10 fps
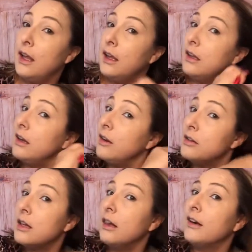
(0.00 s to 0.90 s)
You know,
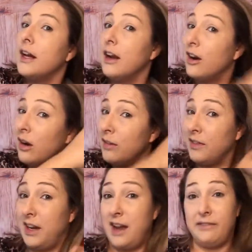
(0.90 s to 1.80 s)
there's a learning curve
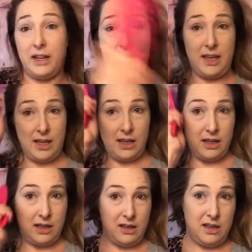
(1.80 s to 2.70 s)
on everything,
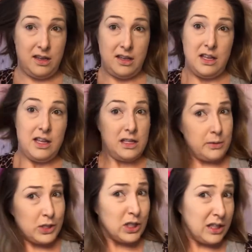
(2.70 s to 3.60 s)

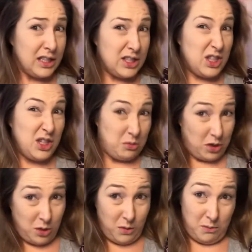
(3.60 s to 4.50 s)
especially these
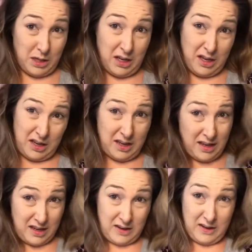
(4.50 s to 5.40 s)
YouTube
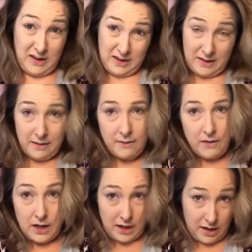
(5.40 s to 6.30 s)

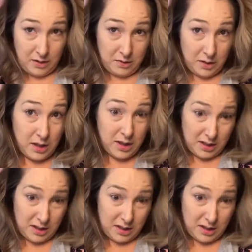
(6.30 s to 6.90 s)
videos.